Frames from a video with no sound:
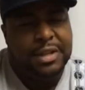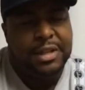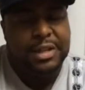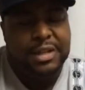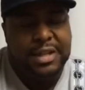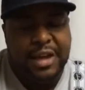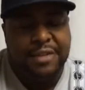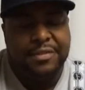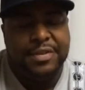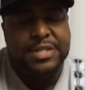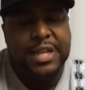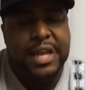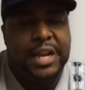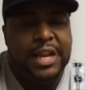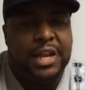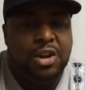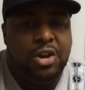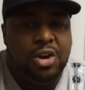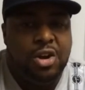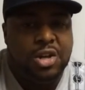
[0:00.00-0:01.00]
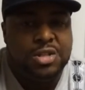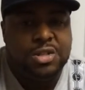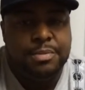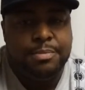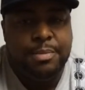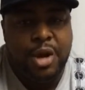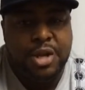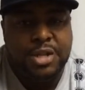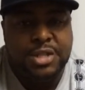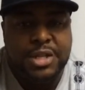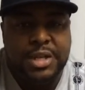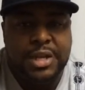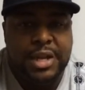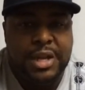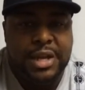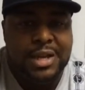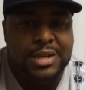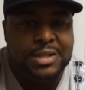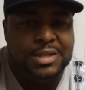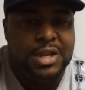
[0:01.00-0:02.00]
the devastating loss to
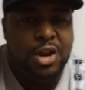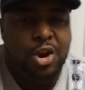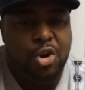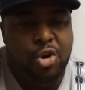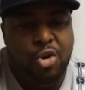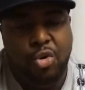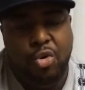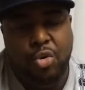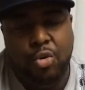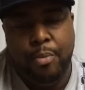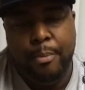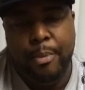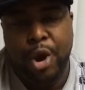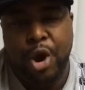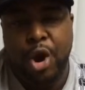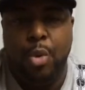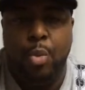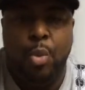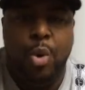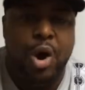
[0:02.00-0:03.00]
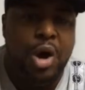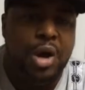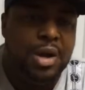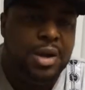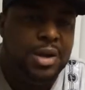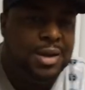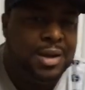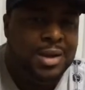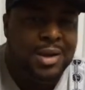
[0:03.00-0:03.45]
Martinez and the whole marijuana,